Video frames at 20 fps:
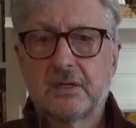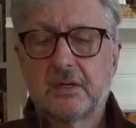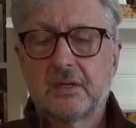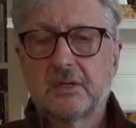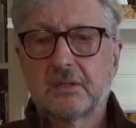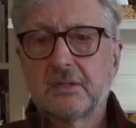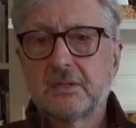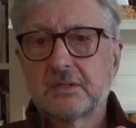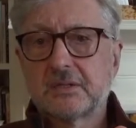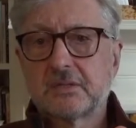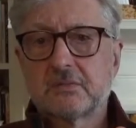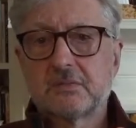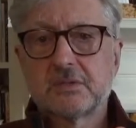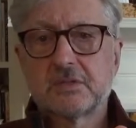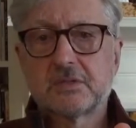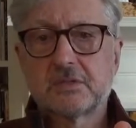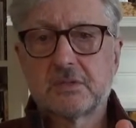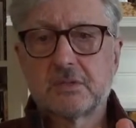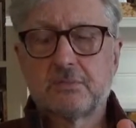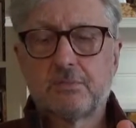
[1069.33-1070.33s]
and this
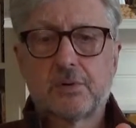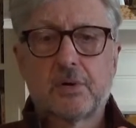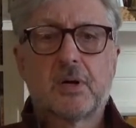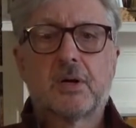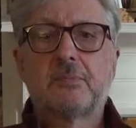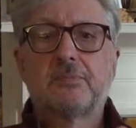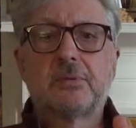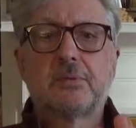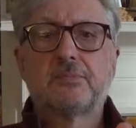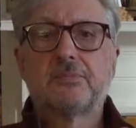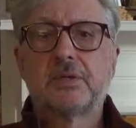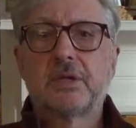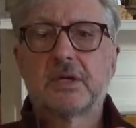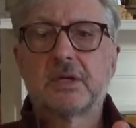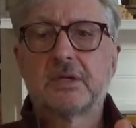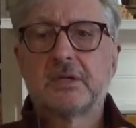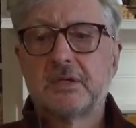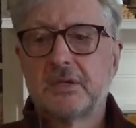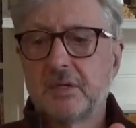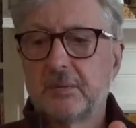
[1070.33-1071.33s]
was the problem
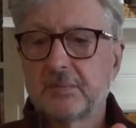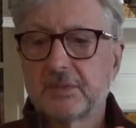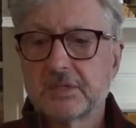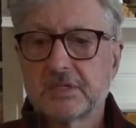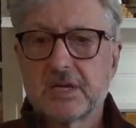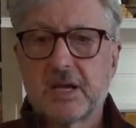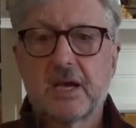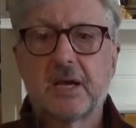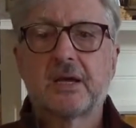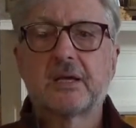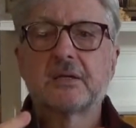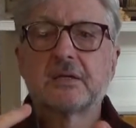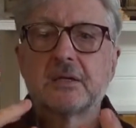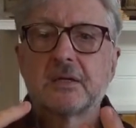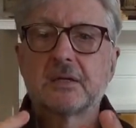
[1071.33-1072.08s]
Nicodemus had.